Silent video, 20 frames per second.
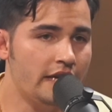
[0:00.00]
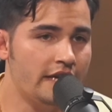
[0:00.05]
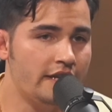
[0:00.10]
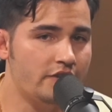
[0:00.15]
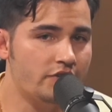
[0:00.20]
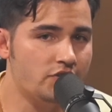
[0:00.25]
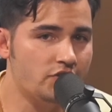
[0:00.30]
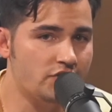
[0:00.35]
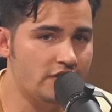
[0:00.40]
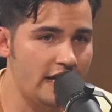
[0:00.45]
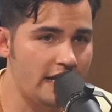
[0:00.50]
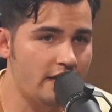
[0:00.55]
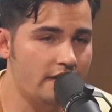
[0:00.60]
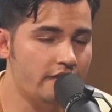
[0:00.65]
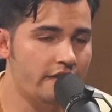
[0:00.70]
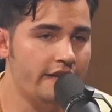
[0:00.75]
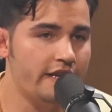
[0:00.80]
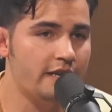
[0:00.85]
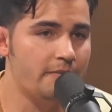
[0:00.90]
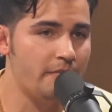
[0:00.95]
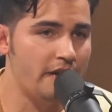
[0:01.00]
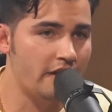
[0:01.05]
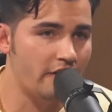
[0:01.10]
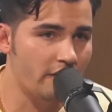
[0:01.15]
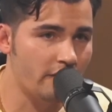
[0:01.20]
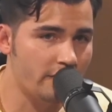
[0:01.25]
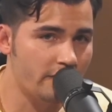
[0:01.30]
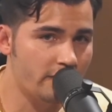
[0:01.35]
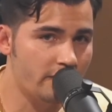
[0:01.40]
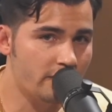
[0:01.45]
in a state like
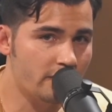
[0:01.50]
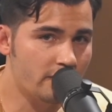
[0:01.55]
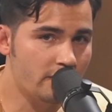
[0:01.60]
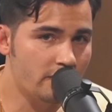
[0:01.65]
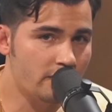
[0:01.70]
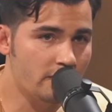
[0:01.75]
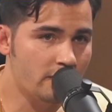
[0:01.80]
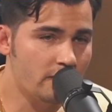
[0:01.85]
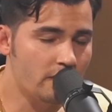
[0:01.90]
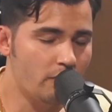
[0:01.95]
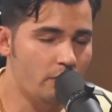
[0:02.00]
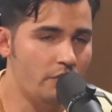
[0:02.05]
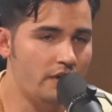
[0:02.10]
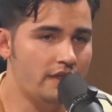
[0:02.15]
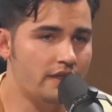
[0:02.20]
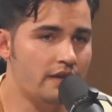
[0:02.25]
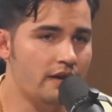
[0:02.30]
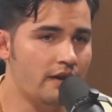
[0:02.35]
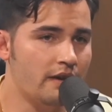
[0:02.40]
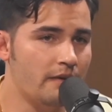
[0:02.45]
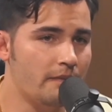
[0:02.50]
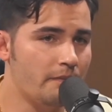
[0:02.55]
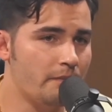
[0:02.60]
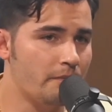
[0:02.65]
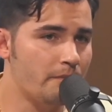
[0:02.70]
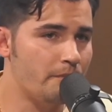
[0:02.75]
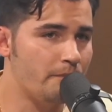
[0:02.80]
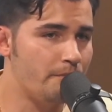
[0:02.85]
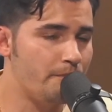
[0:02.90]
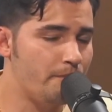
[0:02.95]
Maryland, with a
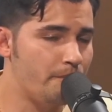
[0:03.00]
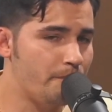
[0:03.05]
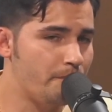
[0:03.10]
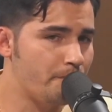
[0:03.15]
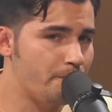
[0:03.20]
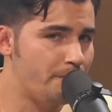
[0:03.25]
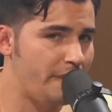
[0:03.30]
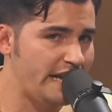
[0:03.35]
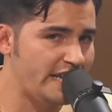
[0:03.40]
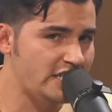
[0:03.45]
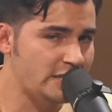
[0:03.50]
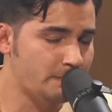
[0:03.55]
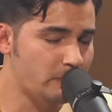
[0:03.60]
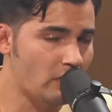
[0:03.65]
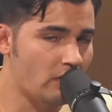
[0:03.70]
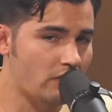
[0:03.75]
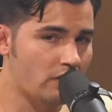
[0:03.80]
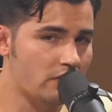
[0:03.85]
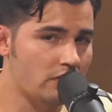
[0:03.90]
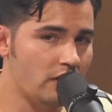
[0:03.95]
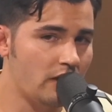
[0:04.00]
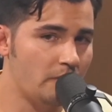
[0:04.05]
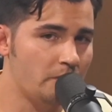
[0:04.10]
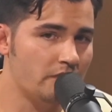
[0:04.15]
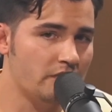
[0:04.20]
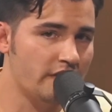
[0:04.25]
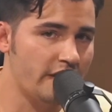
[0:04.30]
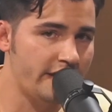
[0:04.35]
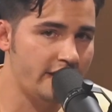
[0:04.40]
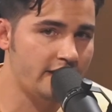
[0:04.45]
baseball
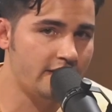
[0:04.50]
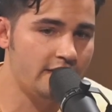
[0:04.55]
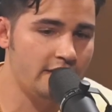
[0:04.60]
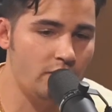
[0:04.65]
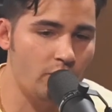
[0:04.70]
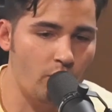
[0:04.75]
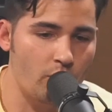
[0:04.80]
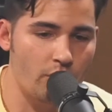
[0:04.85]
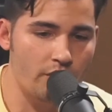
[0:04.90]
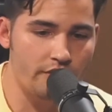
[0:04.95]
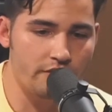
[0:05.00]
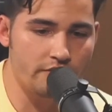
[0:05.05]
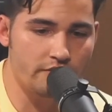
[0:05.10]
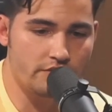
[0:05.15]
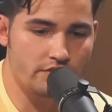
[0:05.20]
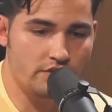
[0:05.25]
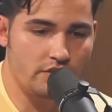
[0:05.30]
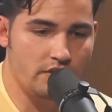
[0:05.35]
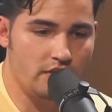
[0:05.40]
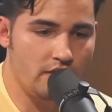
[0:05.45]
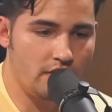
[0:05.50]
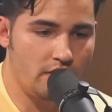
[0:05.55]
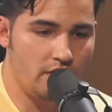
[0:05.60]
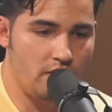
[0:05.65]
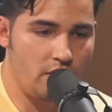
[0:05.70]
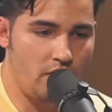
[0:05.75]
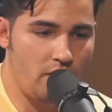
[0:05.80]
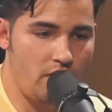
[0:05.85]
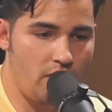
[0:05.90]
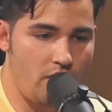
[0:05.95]
club like the Orioles,
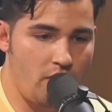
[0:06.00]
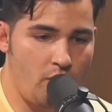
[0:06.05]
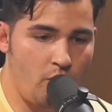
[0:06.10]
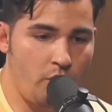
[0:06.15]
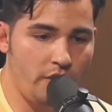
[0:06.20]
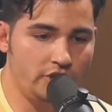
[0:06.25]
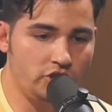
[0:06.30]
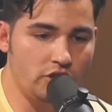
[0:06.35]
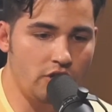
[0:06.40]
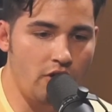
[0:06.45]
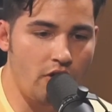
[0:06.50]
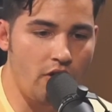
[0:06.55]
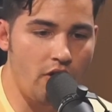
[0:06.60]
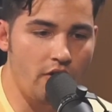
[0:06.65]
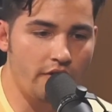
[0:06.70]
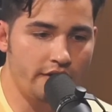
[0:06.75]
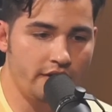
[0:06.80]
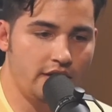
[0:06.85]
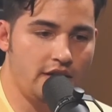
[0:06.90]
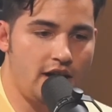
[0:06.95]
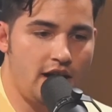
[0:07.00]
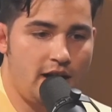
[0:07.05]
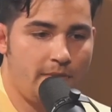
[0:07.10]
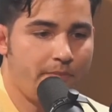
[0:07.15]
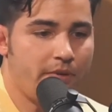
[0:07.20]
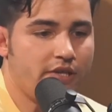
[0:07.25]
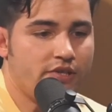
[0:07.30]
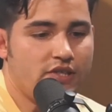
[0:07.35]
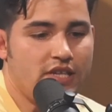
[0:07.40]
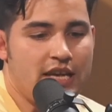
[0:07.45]
which all
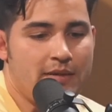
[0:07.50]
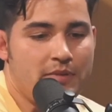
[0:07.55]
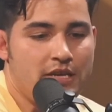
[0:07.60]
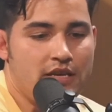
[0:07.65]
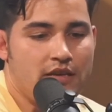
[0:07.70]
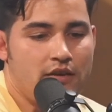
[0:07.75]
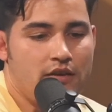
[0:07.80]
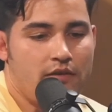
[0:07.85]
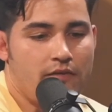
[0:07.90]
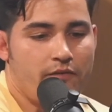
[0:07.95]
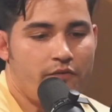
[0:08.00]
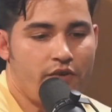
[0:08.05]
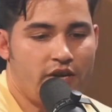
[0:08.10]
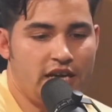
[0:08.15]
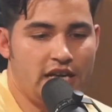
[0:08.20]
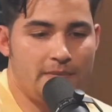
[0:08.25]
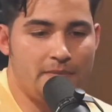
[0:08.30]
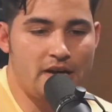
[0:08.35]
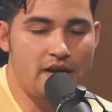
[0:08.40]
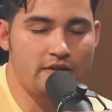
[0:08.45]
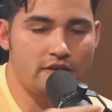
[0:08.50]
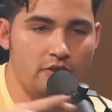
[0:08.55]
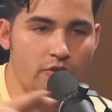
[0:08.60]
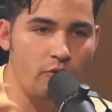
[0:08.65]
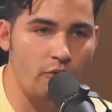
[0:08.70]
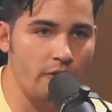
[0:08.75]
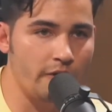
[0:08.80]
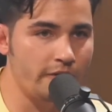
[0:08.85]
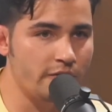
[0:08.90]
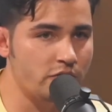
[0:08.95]
encompass, I mean, forget about the
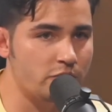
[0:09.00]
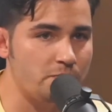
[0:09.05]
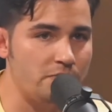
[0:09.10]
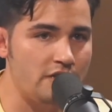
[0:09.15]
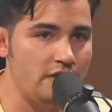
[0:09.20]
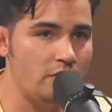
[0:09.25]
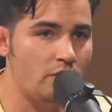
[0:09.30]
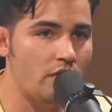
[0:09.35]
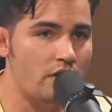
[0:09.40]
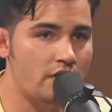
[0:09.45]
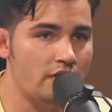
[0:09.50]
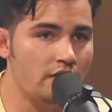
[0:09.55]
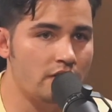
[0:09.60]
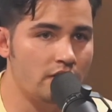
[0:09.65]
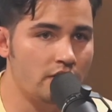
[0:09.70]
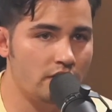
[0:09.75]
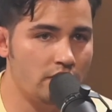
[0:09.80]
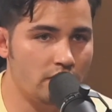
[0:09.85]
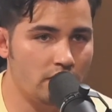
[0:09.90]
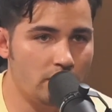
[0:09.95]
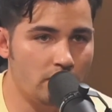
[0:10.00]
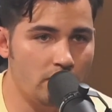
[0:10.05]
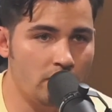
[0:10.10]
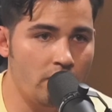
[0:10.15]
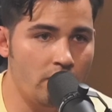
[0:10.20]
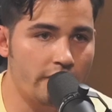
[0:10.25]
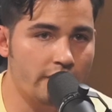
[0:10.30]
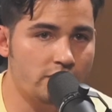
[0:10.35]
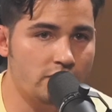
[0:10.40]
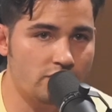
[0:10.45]
Orioles being one of the
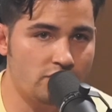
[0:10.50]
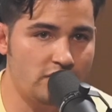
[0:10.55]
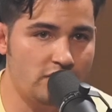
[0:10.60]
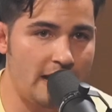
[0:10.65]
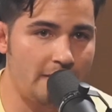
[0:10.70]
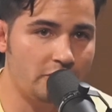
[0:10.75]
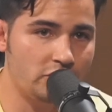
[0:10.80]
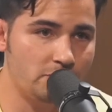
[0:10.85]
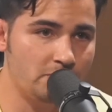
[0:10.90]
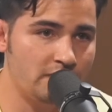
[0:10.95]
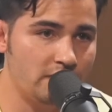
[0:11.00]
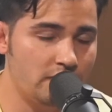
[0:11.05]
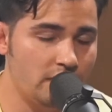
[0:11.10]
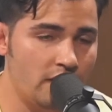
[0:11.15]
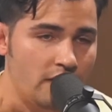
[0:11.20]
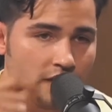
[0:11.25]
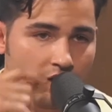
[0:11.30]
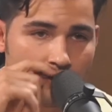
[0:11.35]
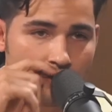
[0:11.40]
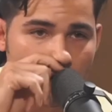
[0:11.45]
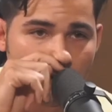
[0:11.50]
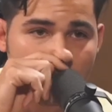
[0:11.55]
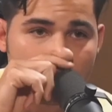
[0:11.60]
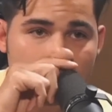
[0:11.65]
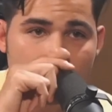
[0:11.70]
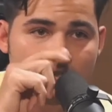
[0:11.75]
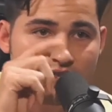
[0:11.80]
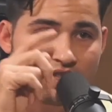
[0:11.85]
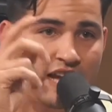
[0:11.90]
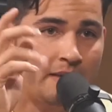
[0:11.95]
longest establishment uh,
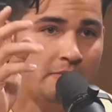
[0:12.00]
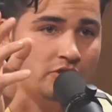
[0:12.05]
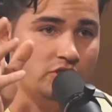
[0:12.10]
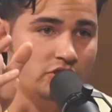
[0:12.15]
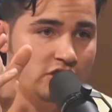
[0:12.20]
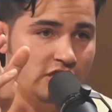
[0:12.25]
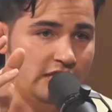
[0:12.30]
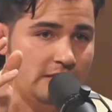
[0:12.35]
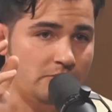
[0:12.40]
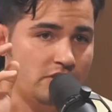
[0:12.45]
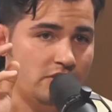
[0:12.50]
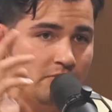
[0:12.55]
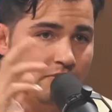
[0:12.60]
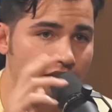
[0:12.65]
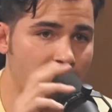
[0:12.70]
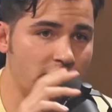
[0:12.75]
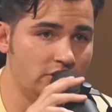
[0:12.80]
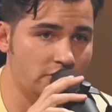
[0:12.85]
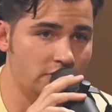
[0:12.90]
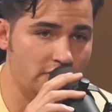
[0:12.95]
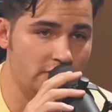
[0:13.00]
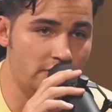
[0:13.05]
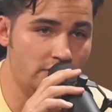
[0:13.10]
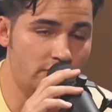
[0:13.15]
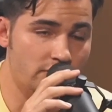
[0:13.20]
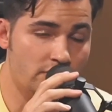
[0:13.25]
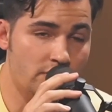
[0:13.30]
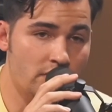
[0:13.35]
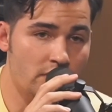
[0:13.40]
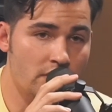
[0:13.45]
longest established teams in the major
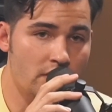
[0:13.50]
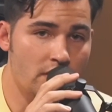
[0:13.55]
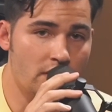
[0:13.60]
leagues